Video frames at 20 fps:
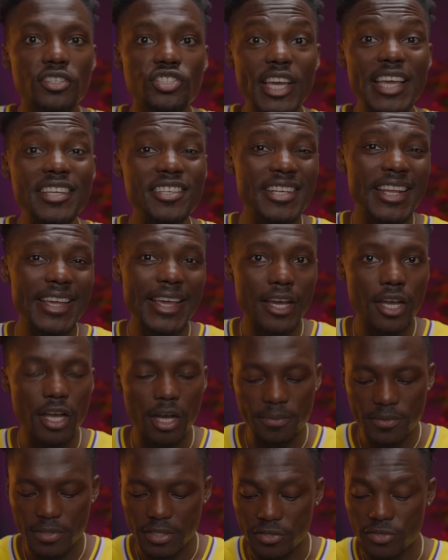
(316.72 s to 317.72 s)
Changing the ear
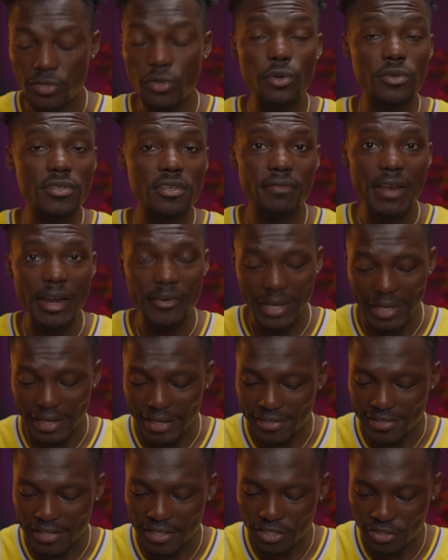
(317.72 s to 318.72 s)
cups is also very
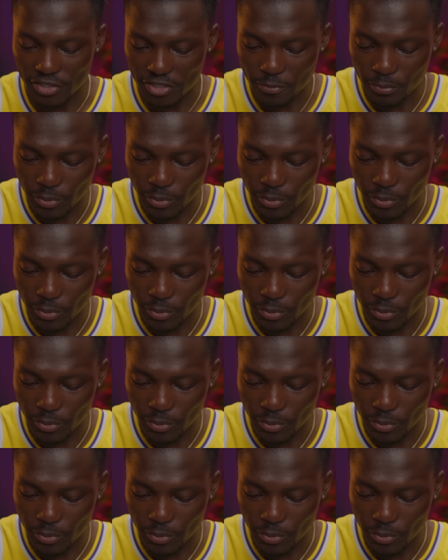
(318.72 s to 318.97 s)
easy. You just